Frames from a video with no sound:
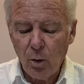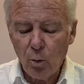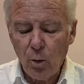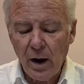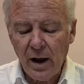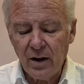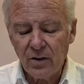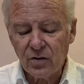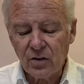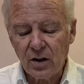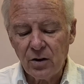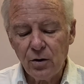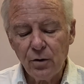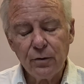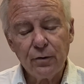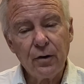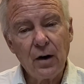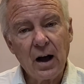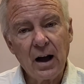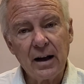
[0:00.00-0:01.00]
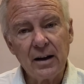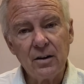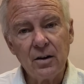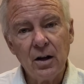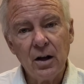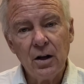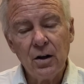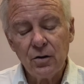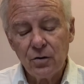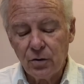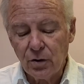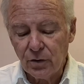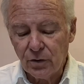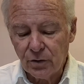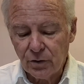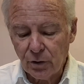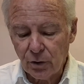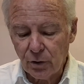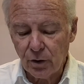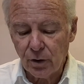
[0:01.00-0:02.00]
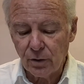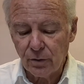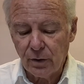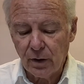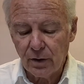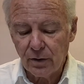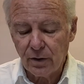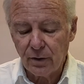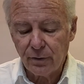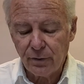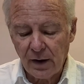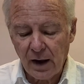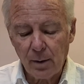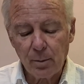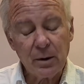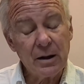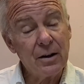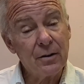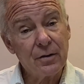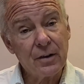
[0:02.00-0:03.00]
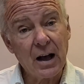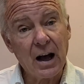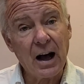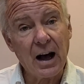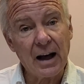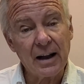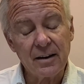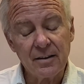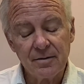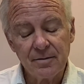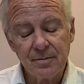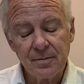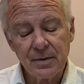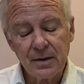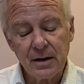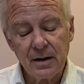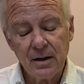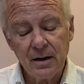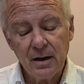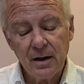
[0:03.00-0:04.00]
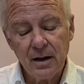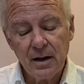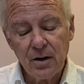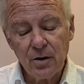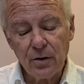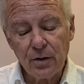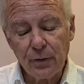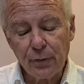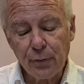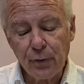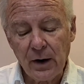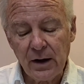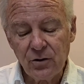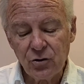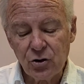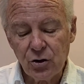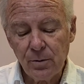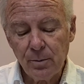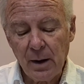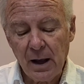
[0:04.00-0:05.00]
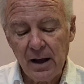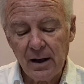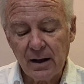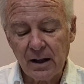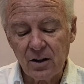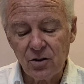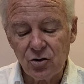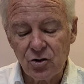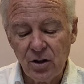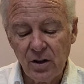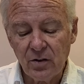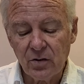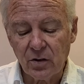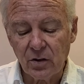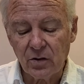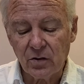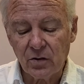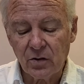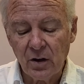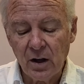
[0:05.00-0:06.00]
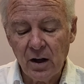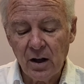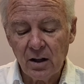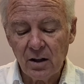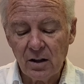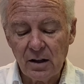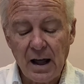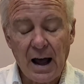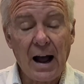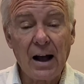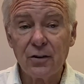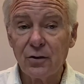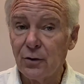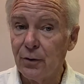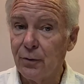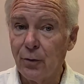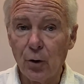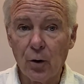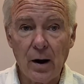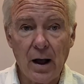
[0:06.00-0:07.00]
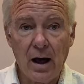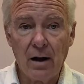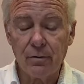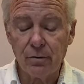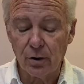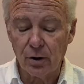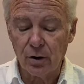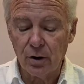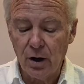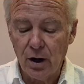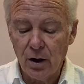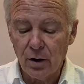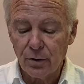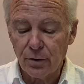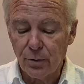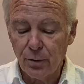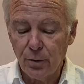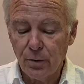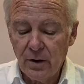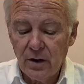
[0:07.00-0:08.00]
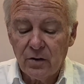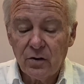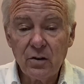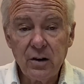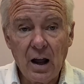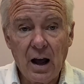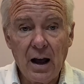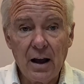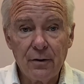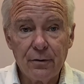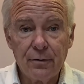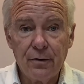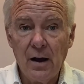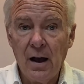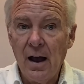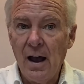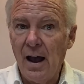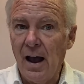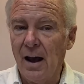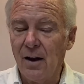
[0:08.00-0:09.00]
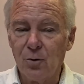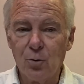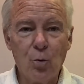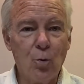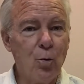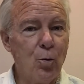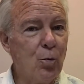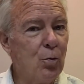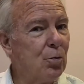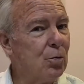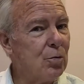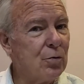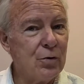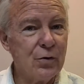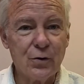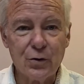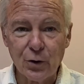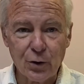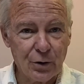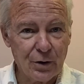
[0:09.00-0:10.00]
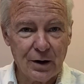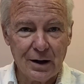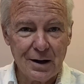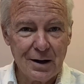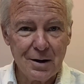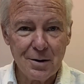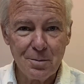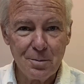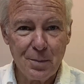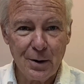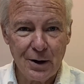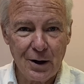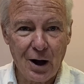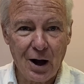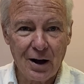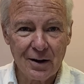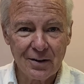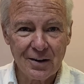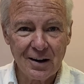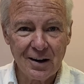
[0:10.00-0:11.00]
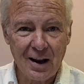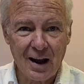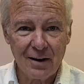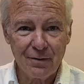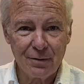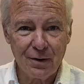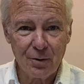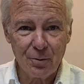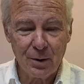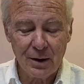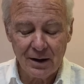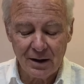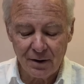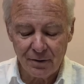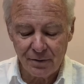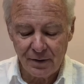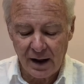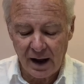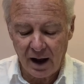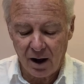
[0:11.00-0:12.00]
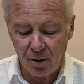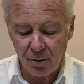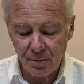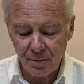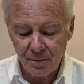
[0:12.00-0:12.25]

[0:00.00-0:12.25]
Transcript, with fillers: ways can you find to serve the family of God? You know, the friends you make in Jesus last forever through this life and certainly beyond the life that we live now.